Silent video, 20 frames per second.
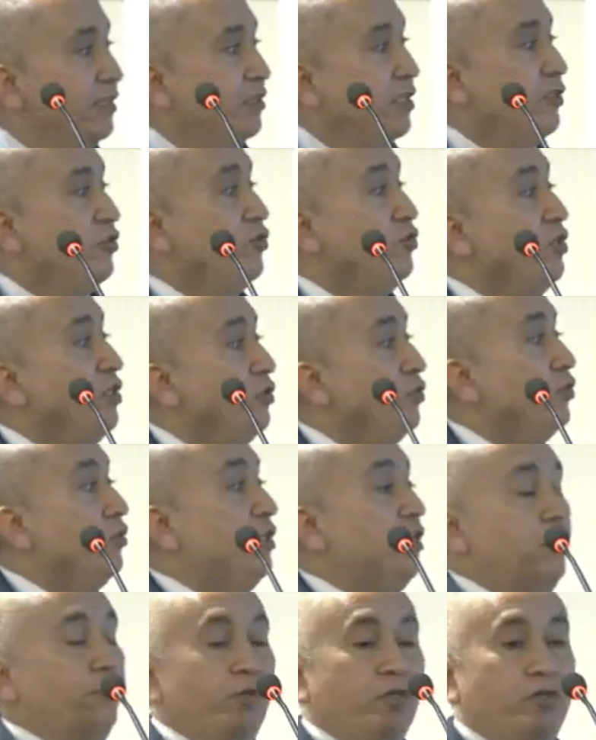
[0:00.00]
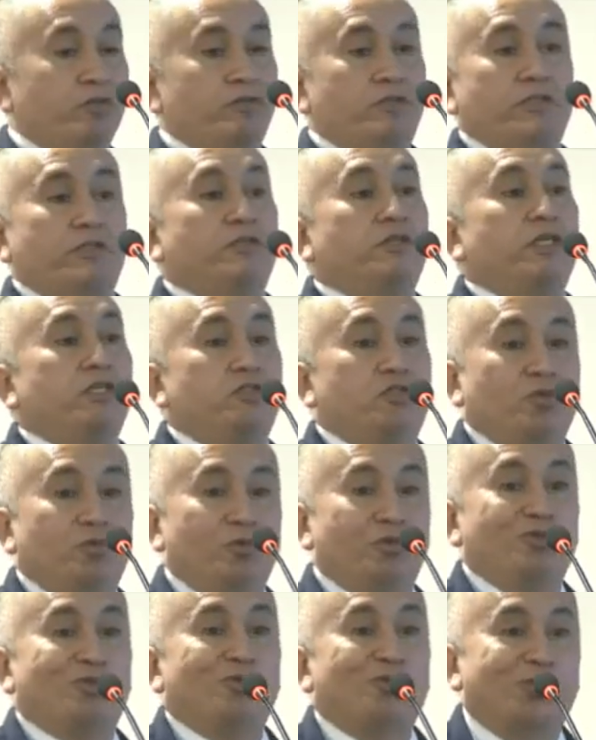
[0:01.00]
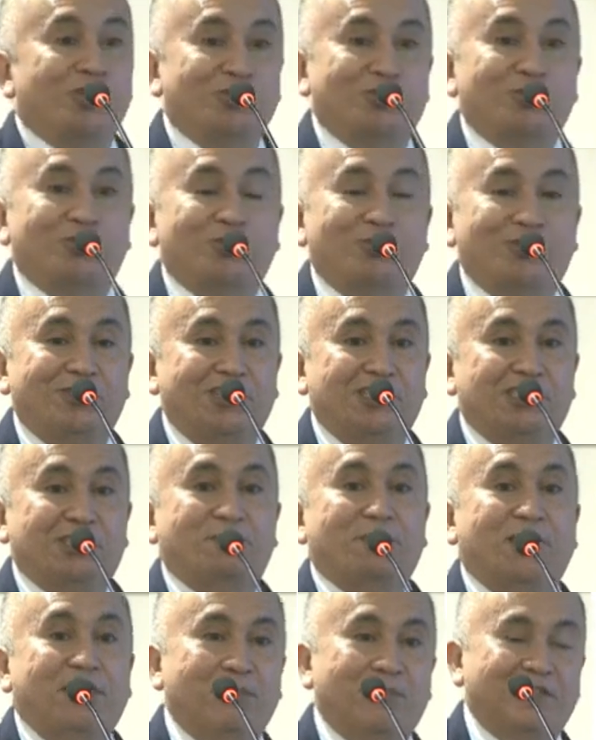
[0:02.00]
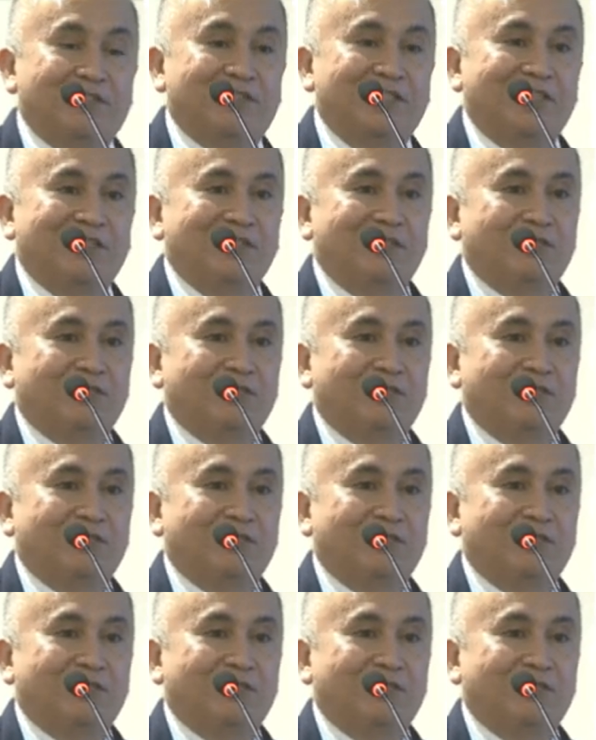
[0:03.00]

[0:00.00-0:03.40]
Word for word: that you need to keep in consideration when you want to do an experiment